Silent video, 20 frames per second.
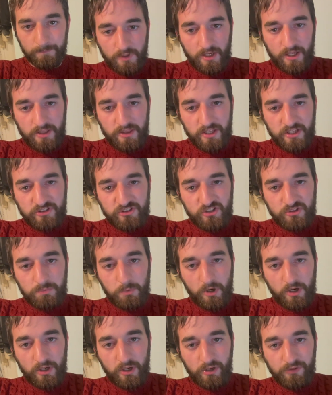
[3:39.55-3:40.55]
And this is
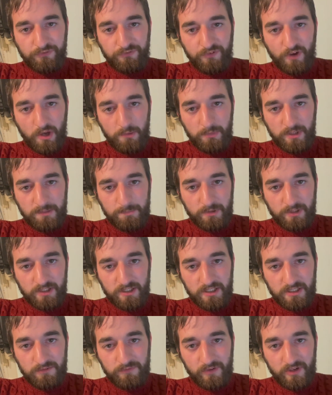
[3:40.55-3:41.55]
why I firmly
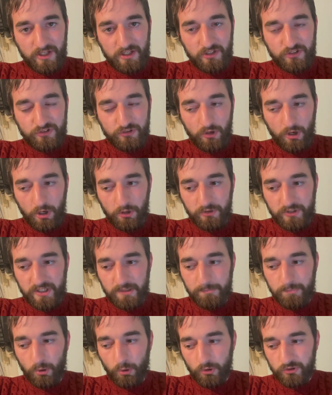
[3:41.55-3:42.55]
believe it is not only
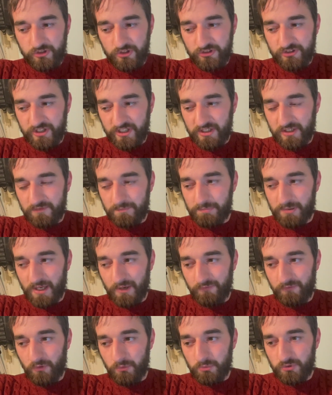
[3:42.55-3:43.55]
important to give
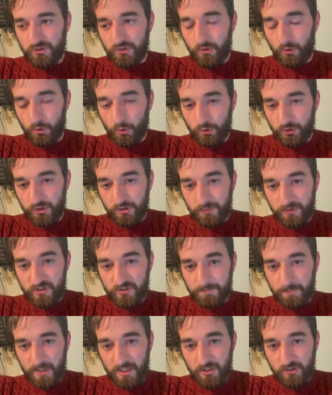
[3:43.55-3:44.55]
platforms to ordinary
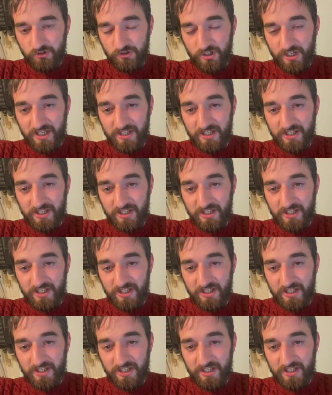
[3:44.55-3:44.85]
speech,